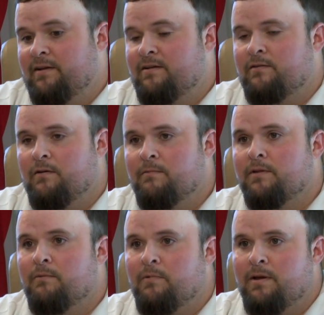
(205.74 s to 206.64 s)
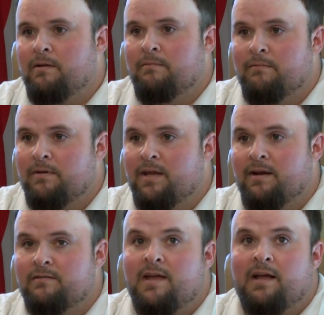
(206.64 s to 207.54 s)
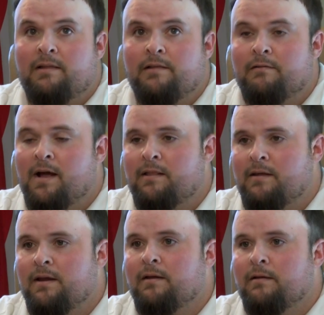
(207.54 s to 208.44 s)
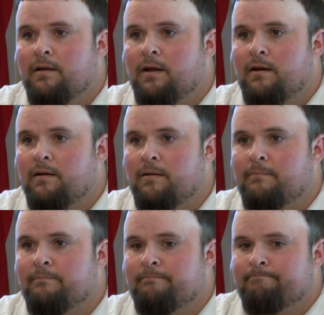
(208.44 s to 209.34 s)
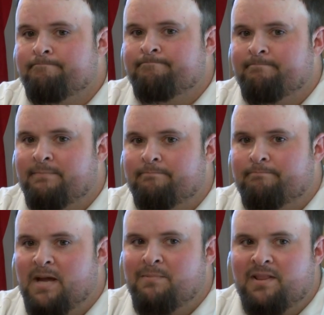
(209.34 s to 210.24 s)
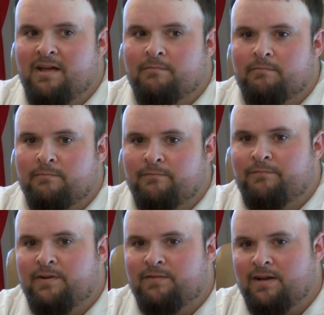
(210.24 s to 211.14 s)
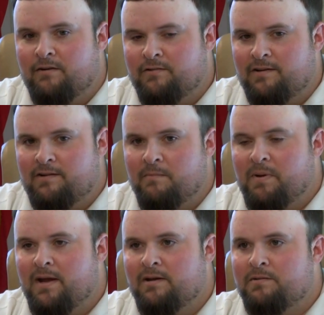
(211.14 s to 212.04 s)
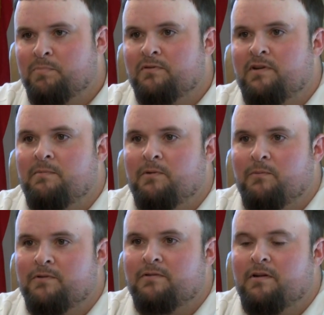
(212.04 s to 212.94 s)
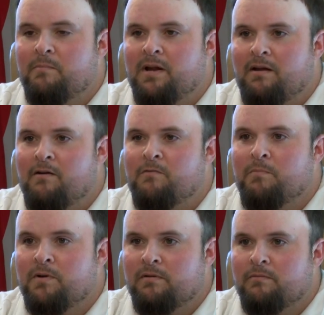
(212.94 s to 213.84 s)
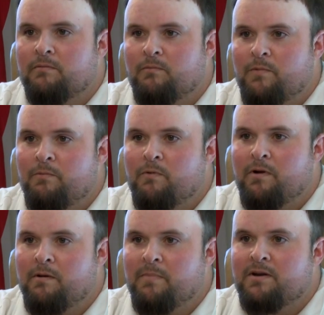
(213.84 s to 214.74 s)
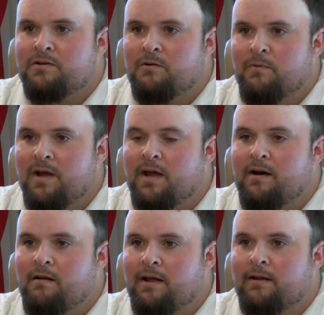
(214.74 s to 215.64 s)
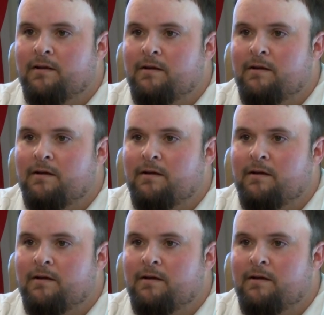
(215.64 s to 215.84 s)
as a group that we did exactly the right thing. And maybe that 15 or 16 page presentment was a little bit long, but we wanted to make sure we got it all out